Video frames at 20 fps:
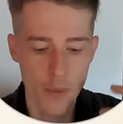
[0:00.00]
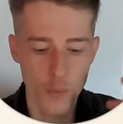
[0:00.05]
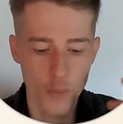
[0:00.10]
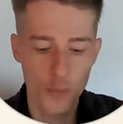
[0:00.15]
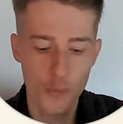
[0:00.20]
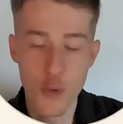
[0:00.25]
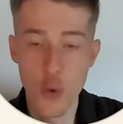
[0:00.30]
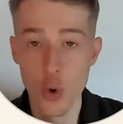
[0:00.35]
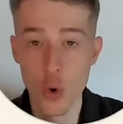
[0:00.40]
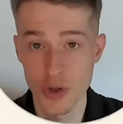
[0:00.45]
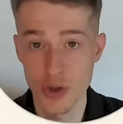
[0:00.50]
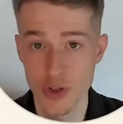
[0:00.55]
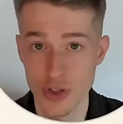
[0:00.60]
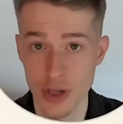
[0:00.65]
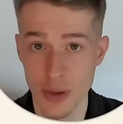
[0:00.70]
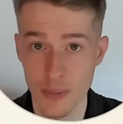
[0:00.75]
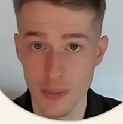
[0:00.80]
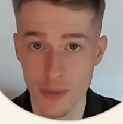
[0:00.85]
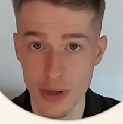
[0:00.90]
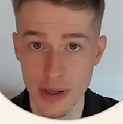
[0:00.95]
force
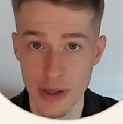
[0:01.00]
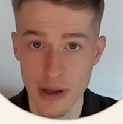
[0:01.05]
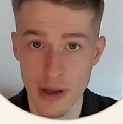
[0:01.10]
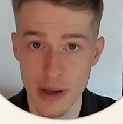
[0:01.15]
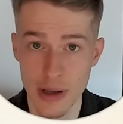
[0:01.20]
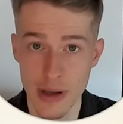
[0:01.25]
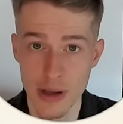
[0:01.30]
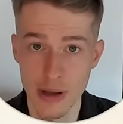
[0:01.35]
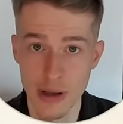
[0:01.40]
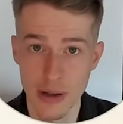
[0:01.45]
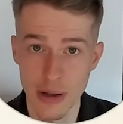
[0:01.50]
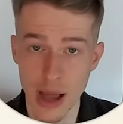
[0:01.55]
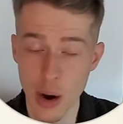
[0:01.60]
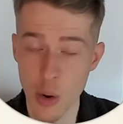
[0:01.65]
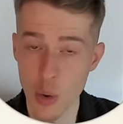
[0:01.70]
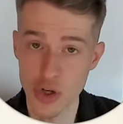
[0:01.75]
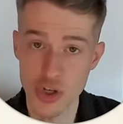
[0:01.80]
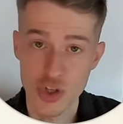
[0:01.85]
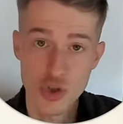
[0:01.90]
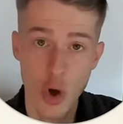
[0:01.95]
something
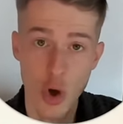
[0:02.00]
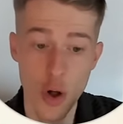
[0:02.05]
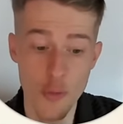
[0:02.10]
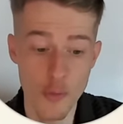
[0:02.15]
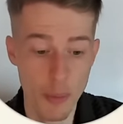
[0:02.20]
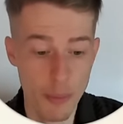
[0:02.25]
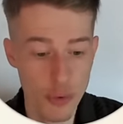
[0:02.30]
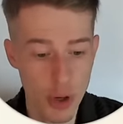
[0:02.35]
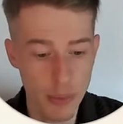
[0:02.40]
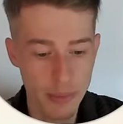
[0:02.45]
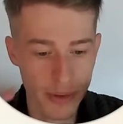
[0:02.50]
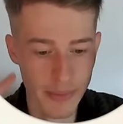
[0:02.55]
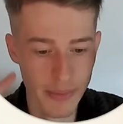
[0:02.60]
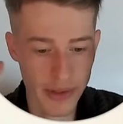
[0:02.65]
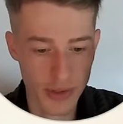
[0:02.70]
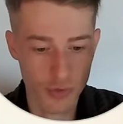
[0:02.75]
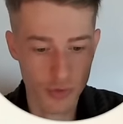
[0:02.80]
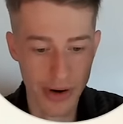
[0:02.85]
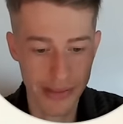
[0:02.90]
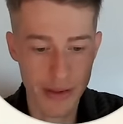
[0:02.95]
or solve a problem
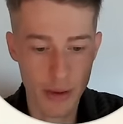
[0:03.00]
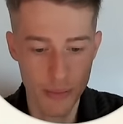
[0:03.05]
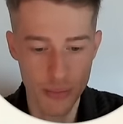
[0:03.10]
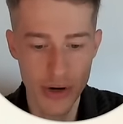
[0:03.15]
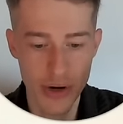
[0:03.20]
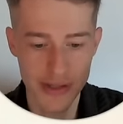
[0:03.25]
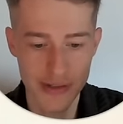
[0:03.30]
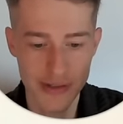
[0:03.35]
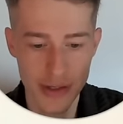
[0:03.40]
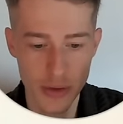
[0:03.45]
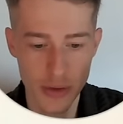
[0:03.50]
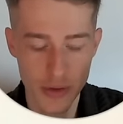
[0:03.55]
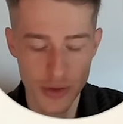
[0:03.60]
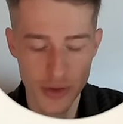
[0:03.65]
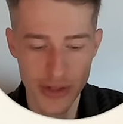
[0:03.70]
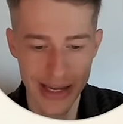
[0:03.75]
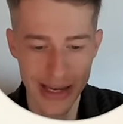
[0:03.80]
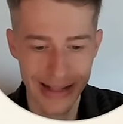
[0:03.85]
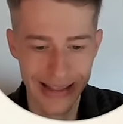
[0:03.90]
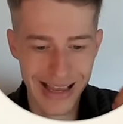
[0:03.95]
that is right now present in your
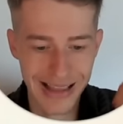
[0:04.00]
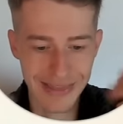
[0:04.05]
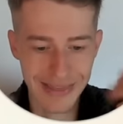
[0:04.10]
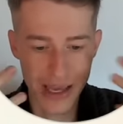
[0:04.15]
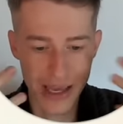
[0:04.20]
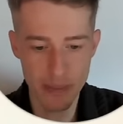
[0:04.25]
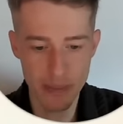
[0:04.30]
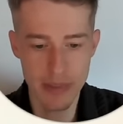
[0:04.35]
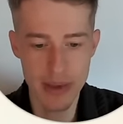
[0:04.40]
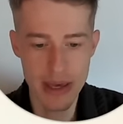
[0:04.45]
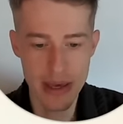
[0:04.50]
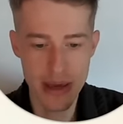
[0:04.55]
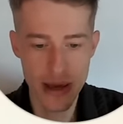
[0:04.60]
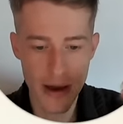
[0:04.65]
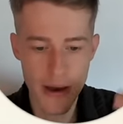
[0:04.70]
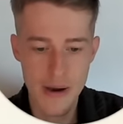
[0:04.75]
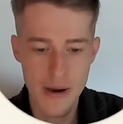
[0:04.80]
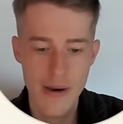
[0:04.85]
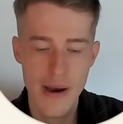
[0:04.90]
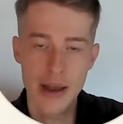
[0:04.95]
state. Let that be
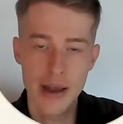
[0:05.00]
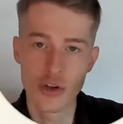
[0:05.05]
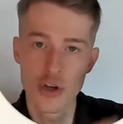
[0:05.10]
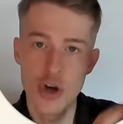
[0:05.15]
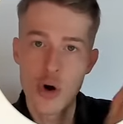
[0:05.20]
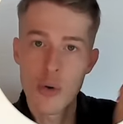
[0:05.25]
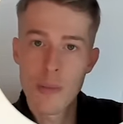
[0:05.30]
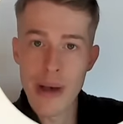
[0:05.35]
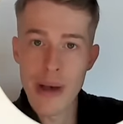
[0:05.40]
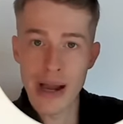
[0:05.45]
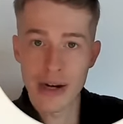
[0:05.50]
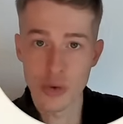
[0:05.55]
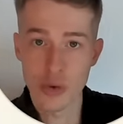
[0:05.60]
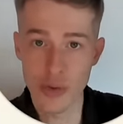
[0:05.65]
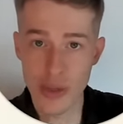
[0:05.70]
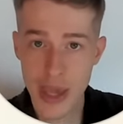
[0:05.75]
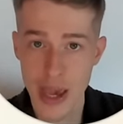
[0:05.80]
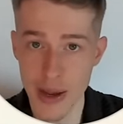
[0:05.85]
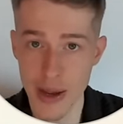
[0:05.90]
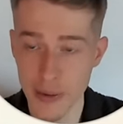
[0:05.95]
and go back
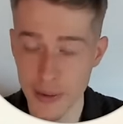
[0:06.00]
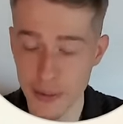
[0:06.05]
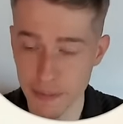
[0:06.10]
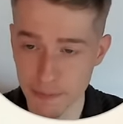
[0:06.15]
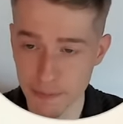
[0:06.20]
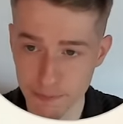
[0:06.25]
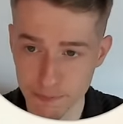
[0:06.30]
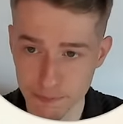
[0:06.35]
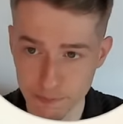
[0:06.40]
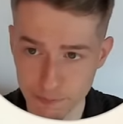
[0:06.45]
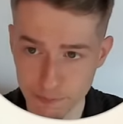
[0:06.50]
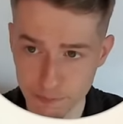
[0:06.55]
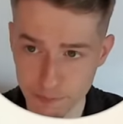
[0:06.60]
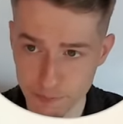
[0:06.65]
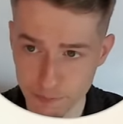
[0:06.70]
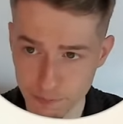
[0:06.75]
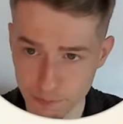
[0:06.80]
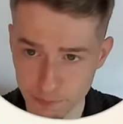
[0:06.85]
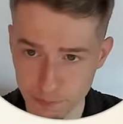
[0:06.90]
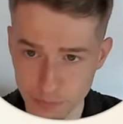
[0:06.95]
to the end.
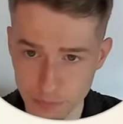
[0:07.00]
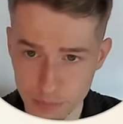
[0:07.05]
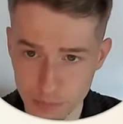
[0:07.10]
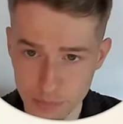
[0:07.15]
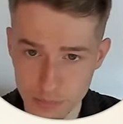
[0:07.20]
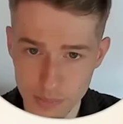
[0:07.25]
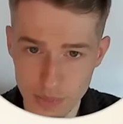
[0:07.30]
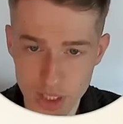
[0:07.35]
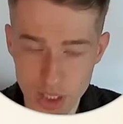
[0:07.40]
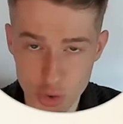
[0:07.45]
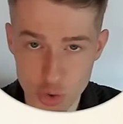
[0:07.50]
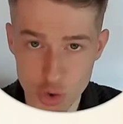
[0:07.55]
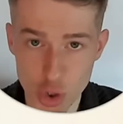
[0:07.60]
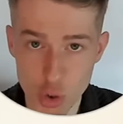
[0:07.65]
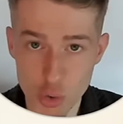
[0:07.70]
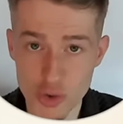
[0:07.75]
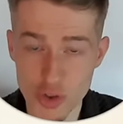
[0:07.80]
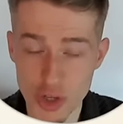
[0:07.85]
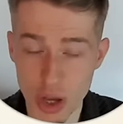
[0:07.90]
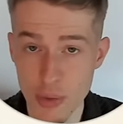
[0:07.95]

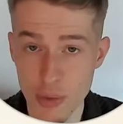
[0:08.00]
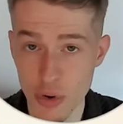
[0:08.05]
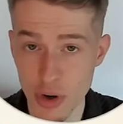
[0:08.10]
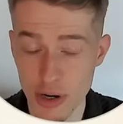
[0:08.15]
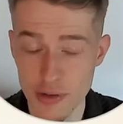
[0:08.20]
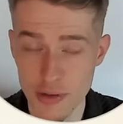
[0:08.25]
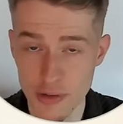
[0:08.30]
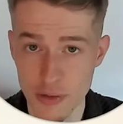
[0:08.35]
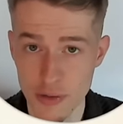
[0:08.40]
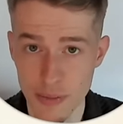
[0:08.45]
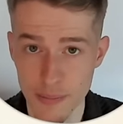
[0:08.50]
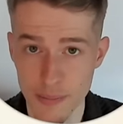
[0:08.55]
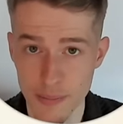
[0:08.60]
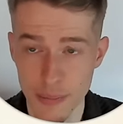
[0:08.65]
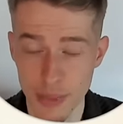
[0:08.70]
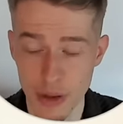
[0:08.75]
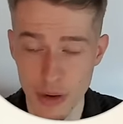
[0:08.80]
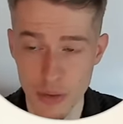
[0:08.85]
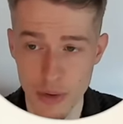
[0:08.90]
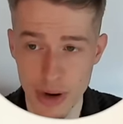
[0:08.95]
So summarized,
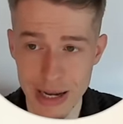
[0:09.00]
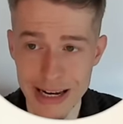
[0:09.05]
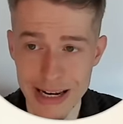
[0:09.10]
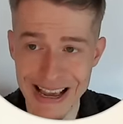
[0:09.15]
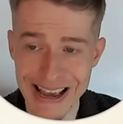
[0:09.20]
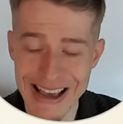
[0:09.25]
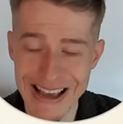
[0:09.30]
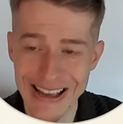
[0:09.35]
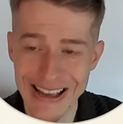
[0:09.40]
all right?